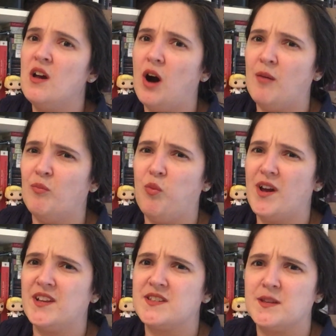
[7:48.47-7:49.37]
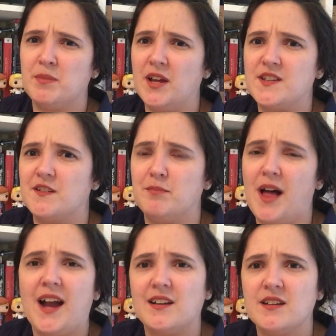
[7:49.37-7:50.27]
what is the place of
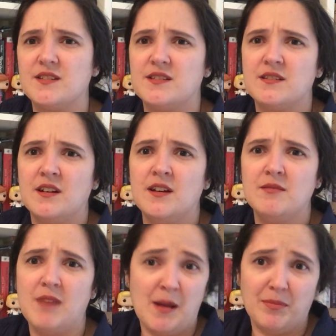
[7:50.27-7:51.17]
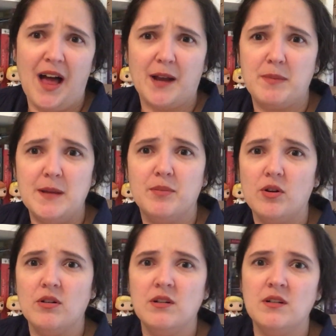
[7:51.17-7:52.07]
blackness and Black
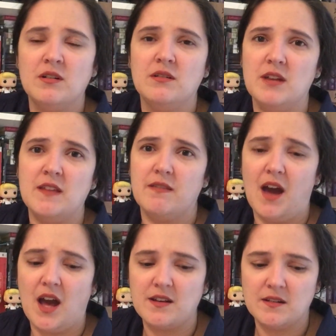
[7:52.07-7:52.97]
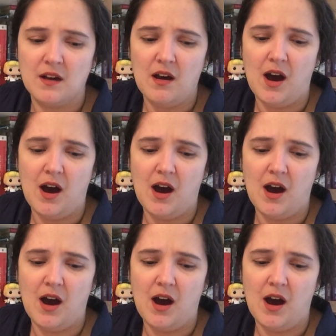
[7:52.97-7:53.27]
people in that?